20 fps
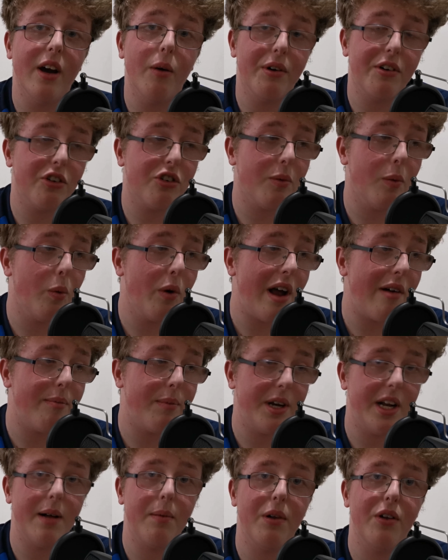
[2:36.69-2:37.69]
which is something we
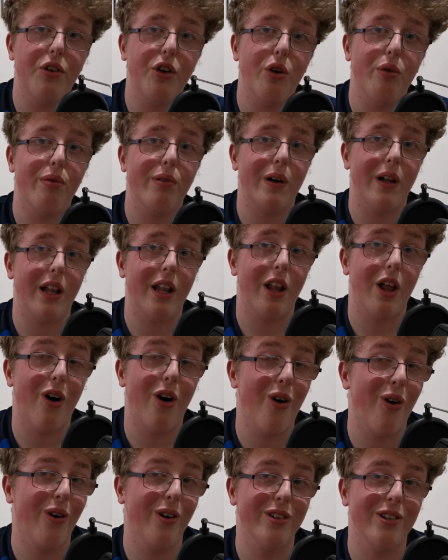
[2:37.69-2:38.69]
haven't been able to do for a
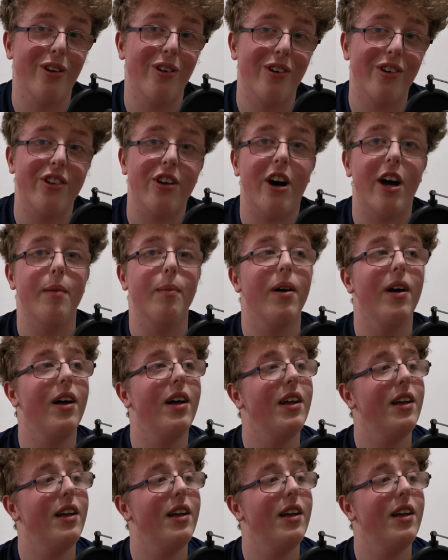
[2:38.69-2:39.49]
long, long time.